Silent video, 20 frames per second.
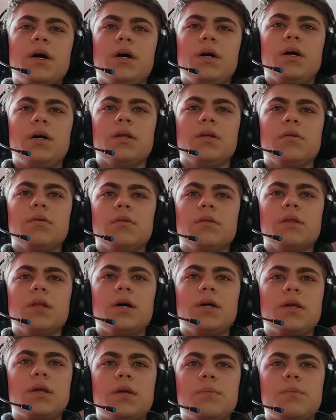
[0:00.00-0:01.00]
and
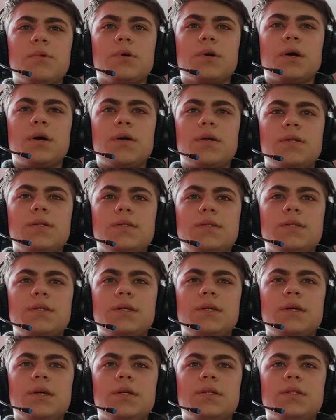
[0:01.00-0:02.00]
online cryptocurrency